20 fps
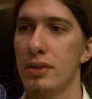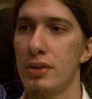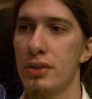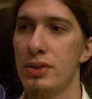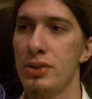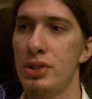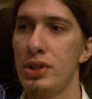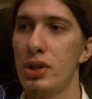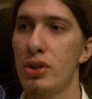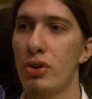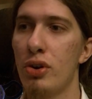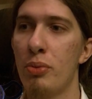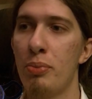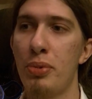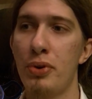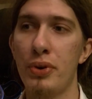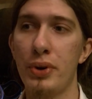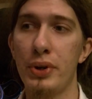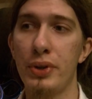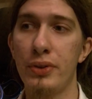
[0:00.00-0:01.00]

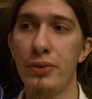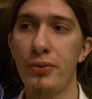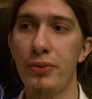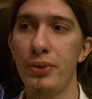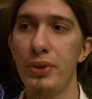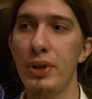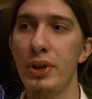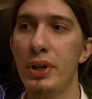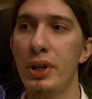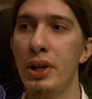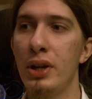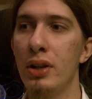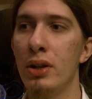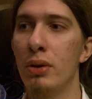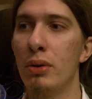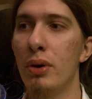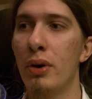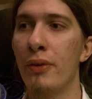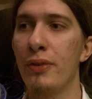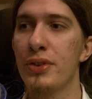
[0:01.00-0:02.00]
0.3
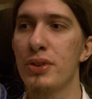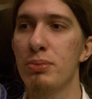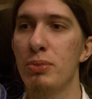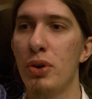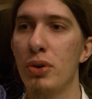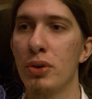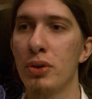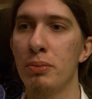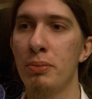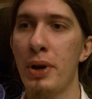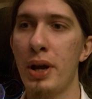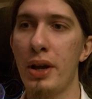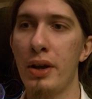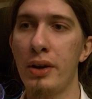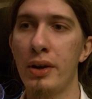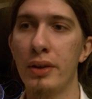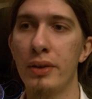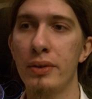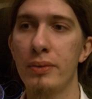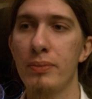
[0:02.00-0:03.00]
kilo of smoked
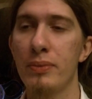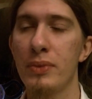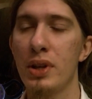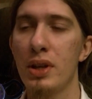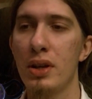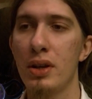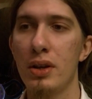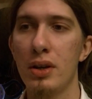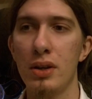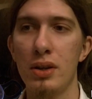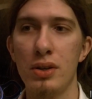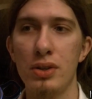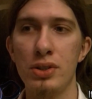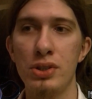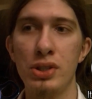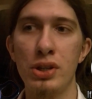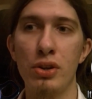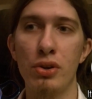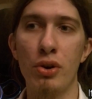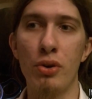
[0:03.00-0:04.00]
bacon,
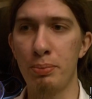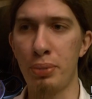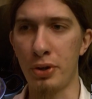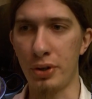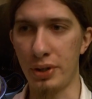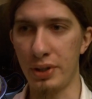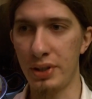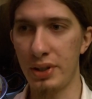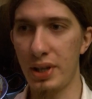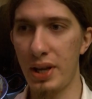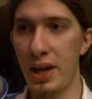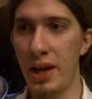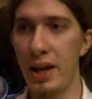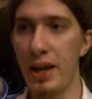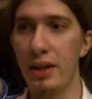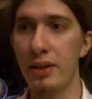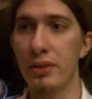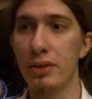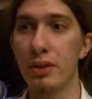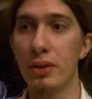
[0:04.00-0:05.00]

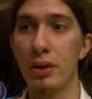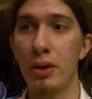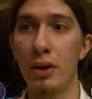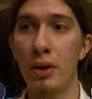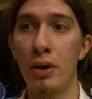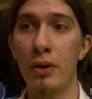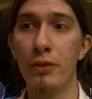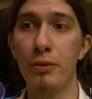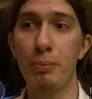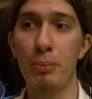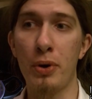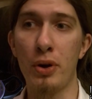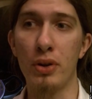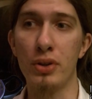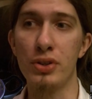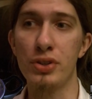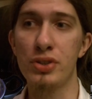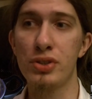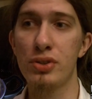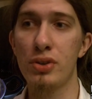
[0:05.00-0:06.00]
0.8 of
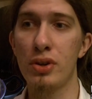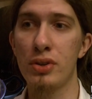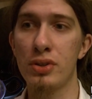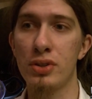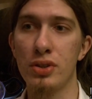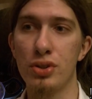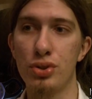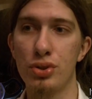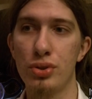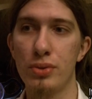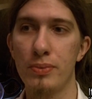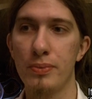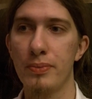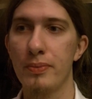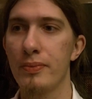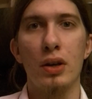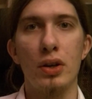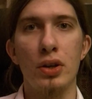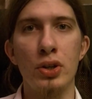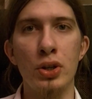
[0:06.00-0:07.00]
Polish sausage.
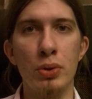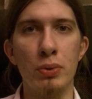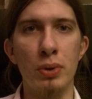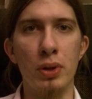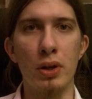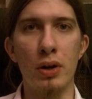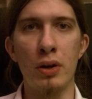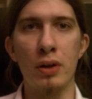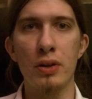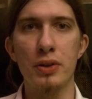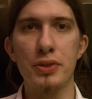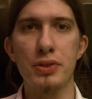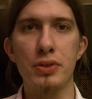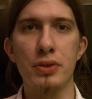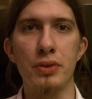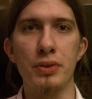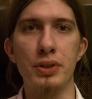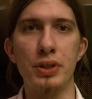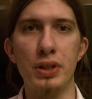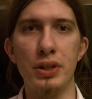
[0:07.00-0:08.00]
You will
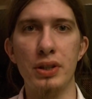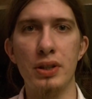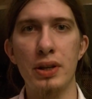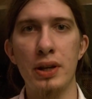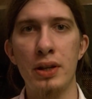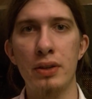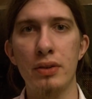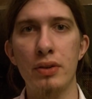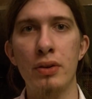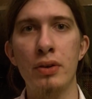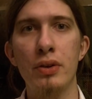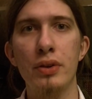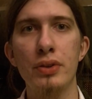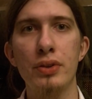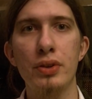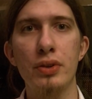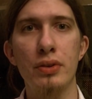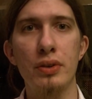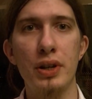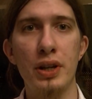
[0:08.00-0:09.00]
also need an
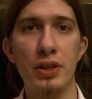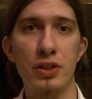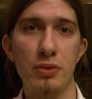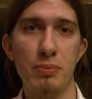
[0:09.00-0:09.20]
onion and